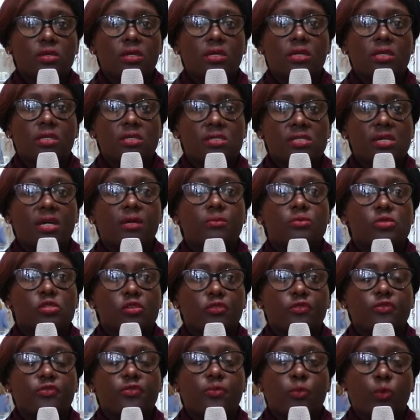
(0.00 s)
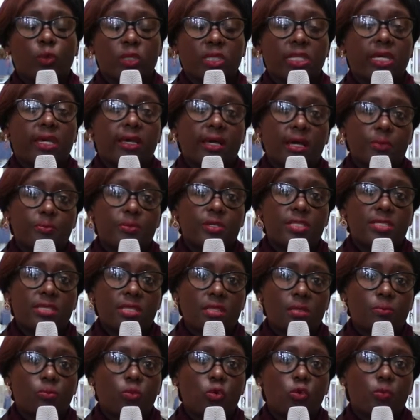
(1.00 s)
in terms of what the gap is
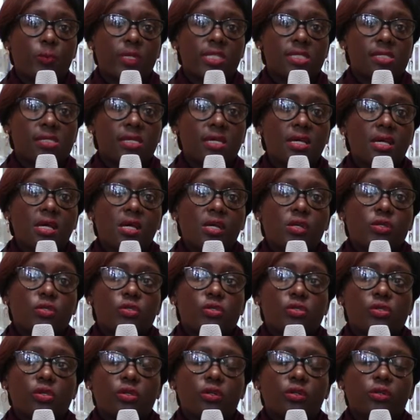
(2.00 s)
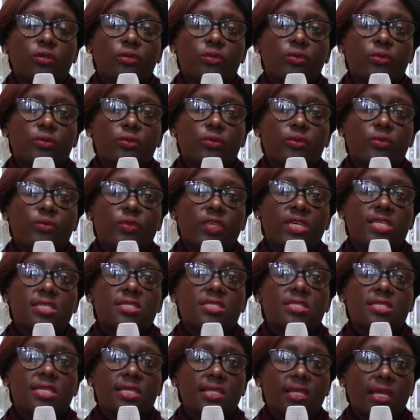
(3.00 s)
at the moment. So there's
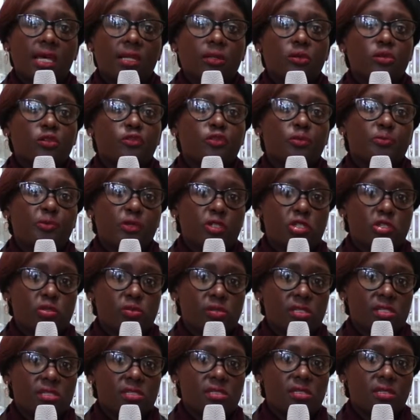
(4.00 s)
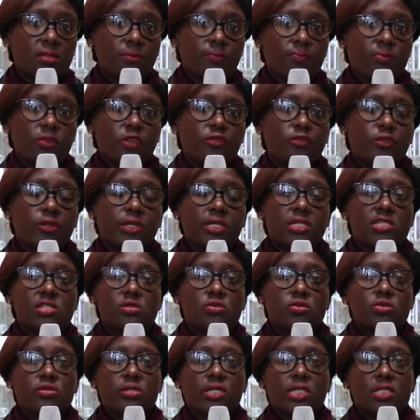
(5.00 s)
still a lot of opportunity for us
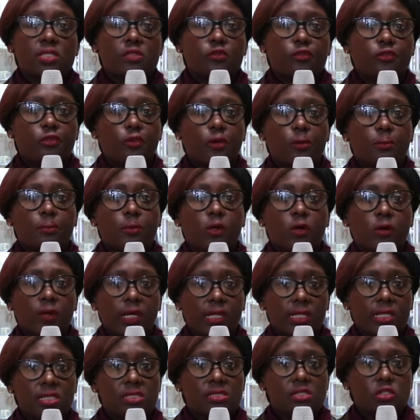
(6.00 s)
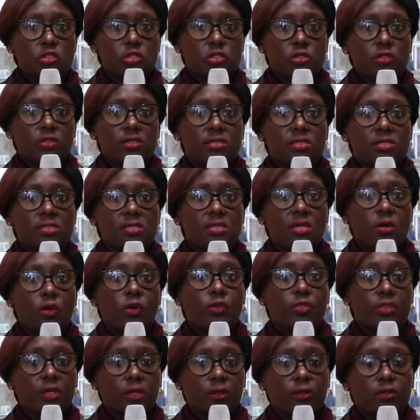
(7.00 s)
to transform organizations
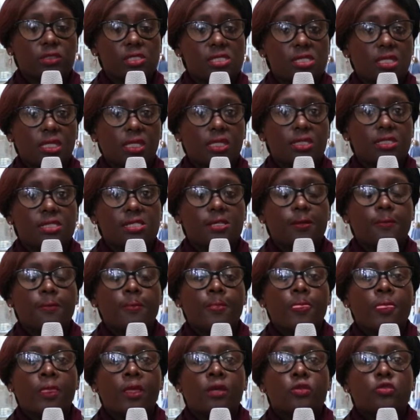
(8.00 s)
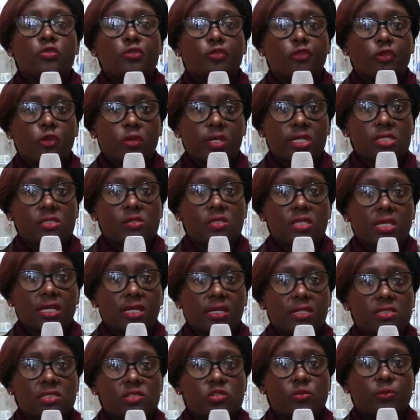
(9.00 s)
on the continent to focus on the
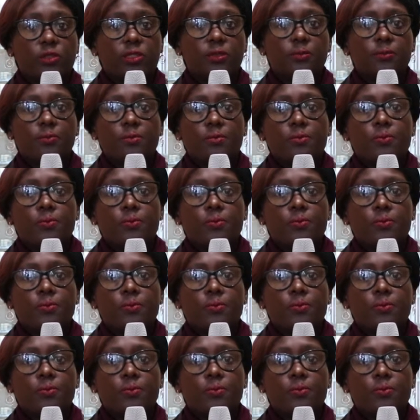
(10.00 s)
customer.